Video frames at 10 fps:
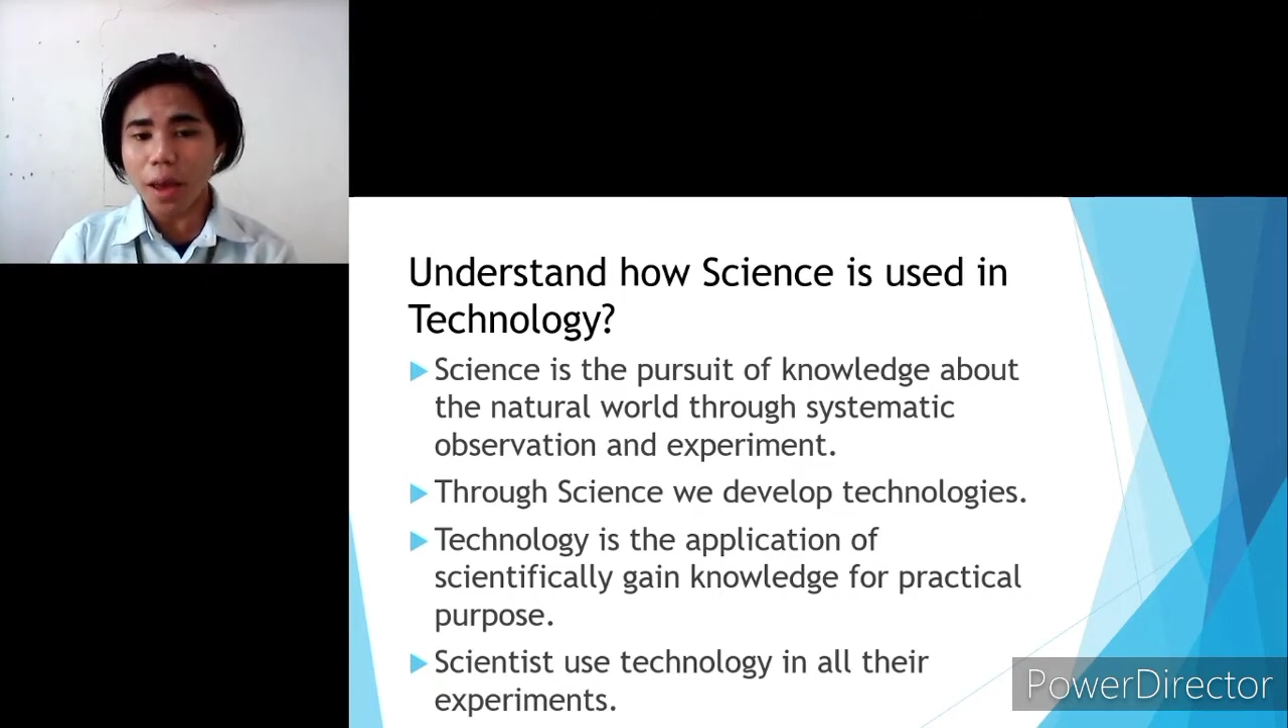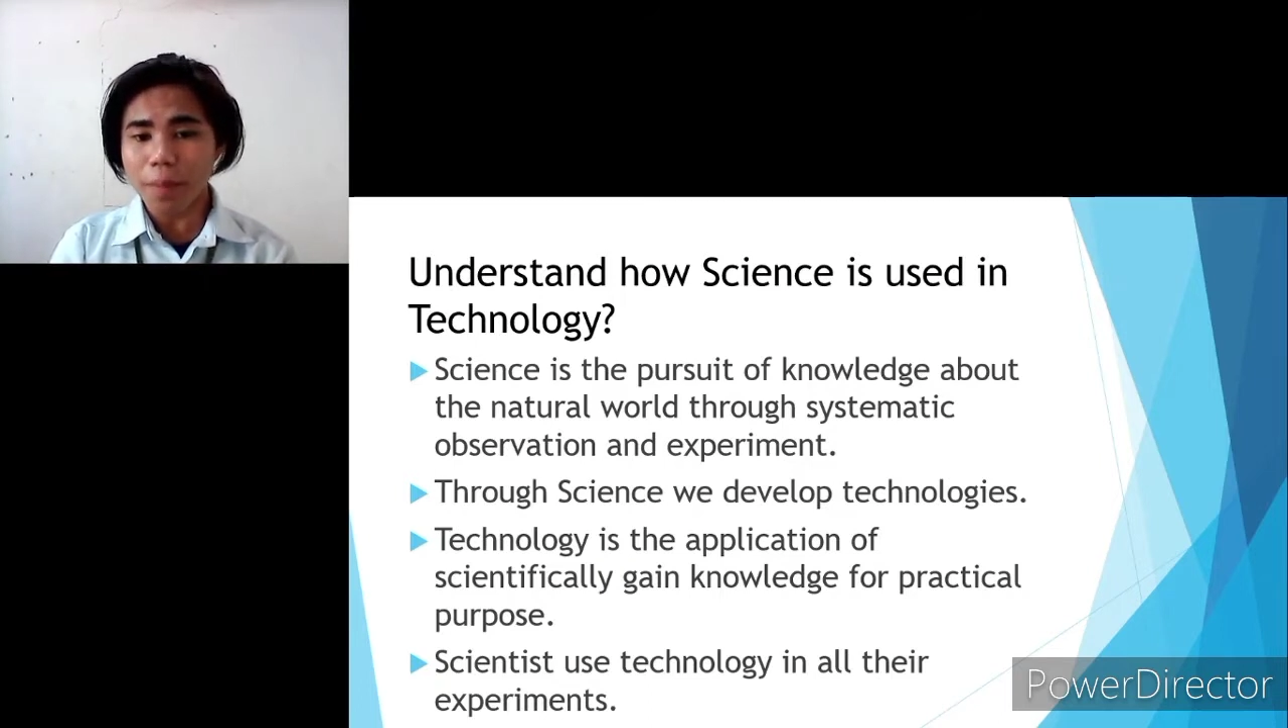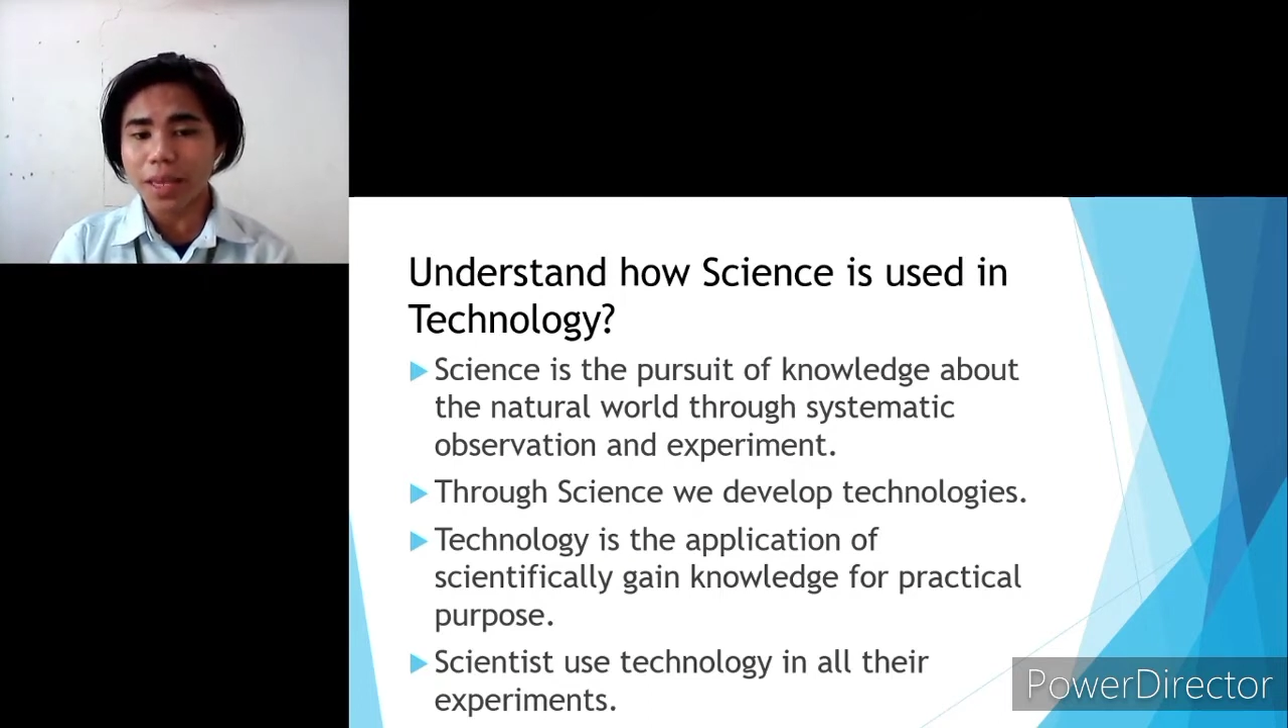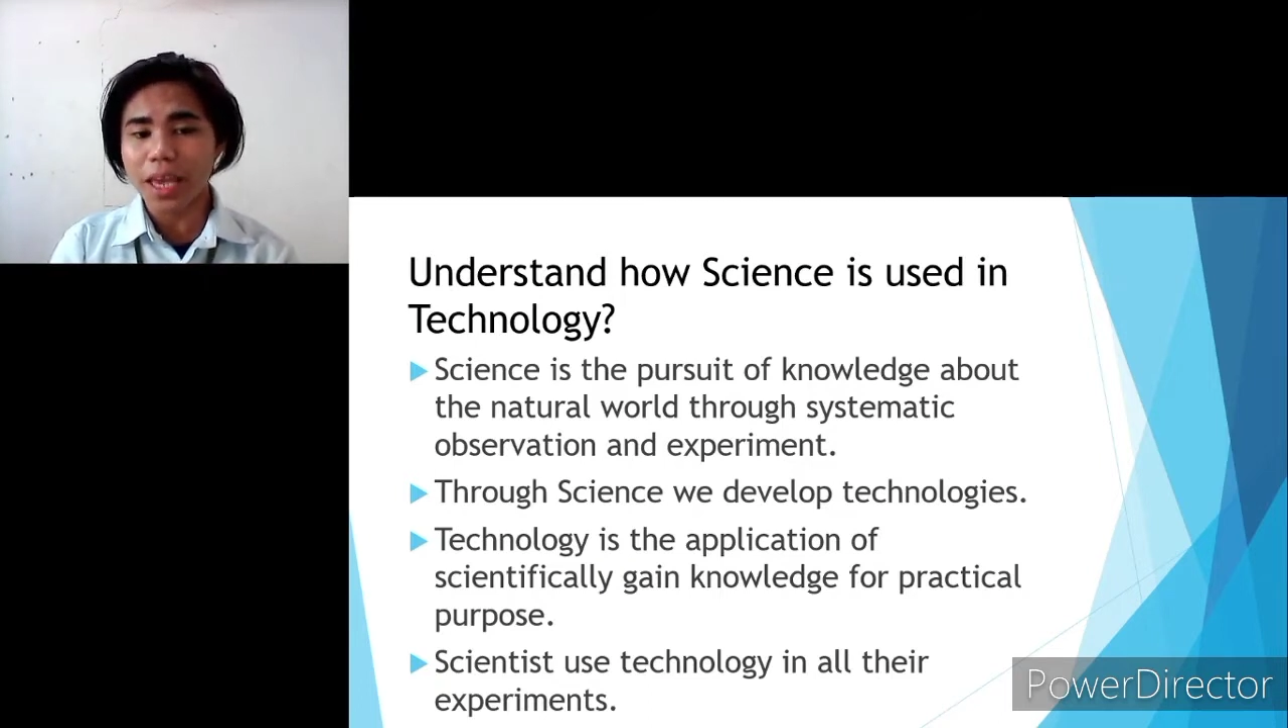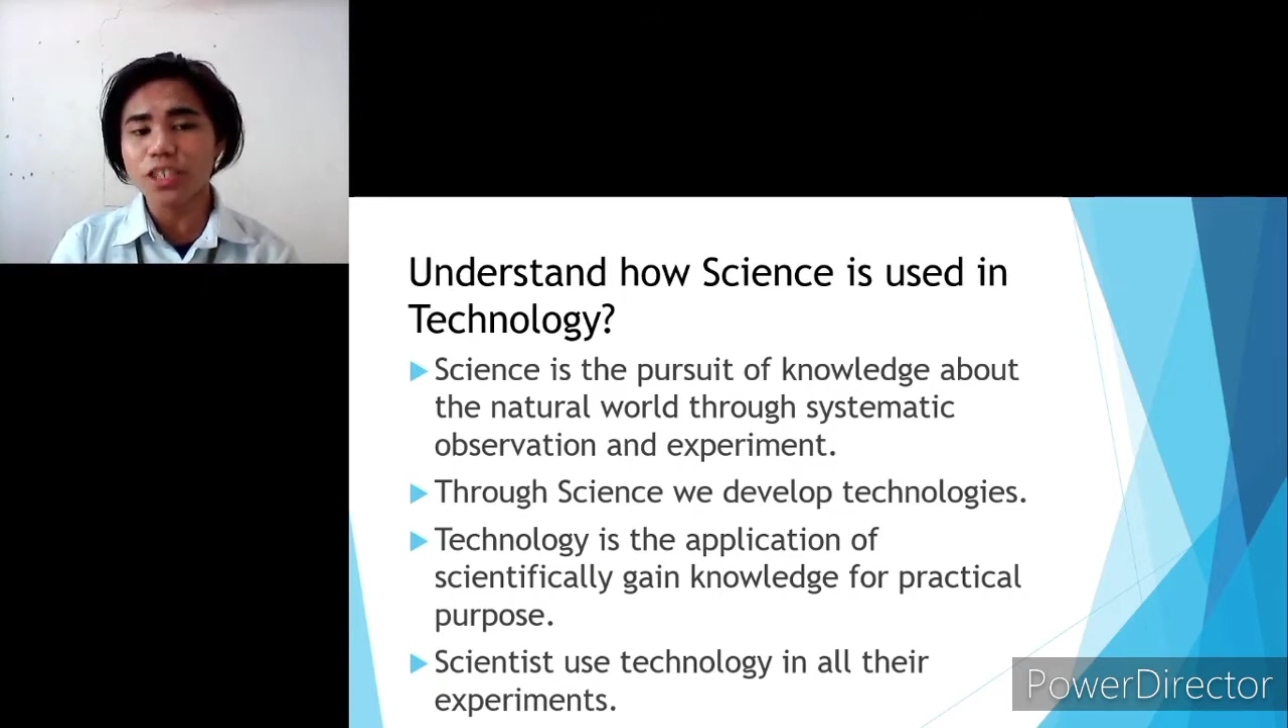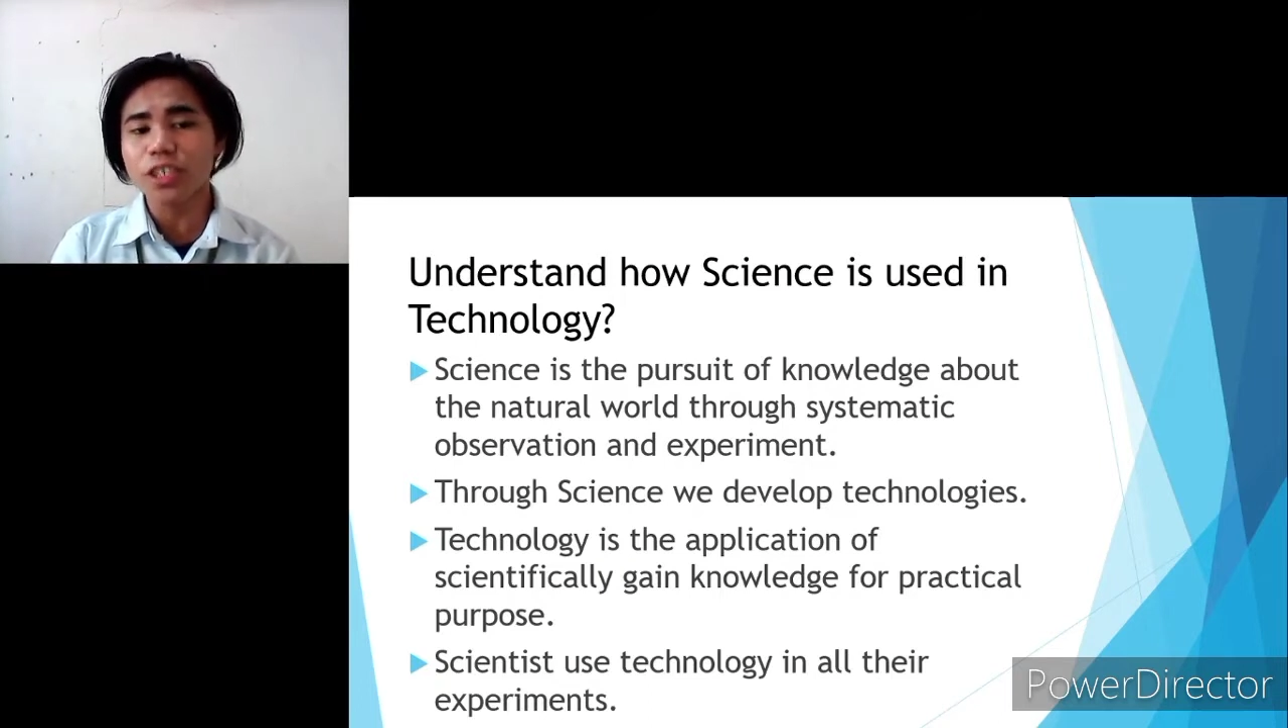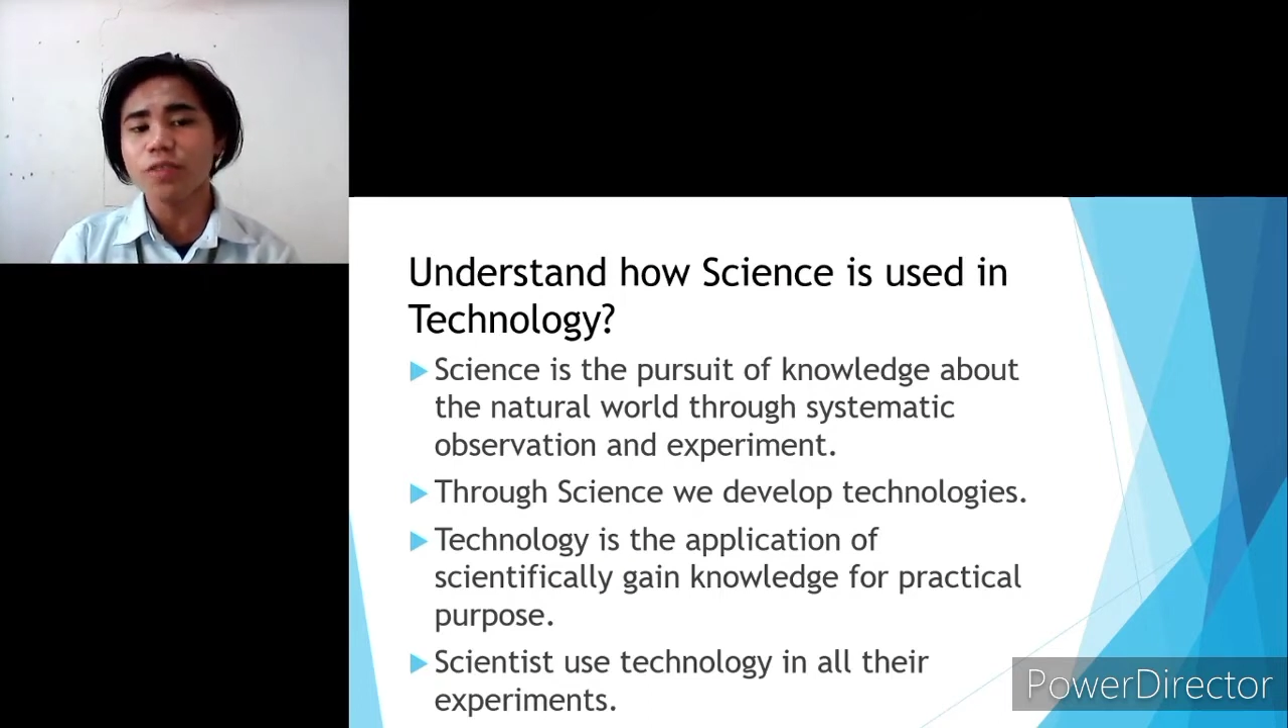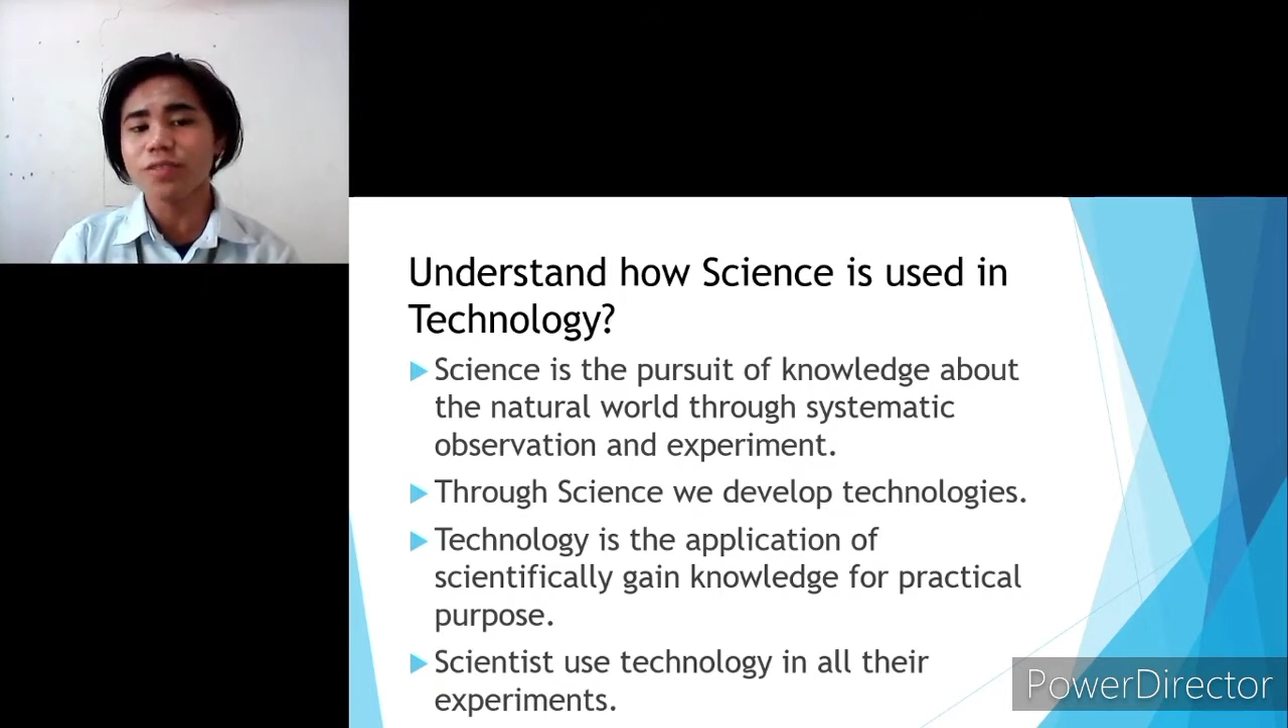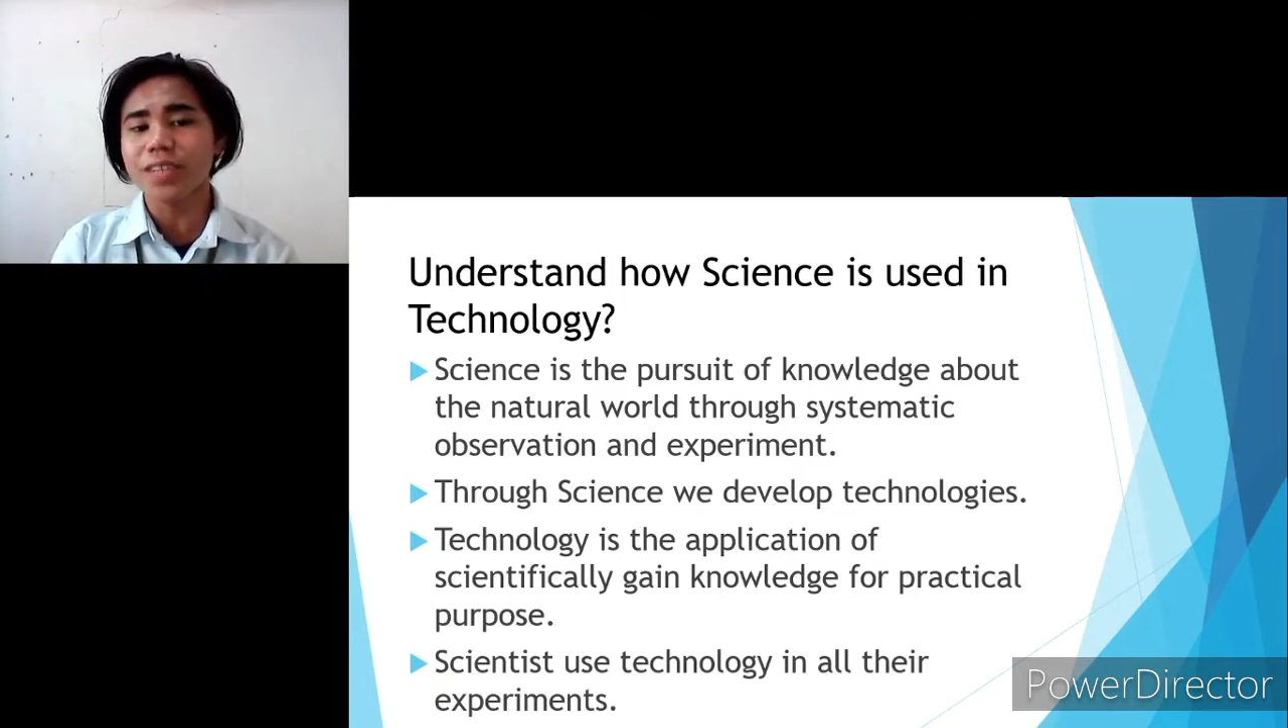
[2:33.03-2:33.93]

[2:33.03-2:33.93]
application of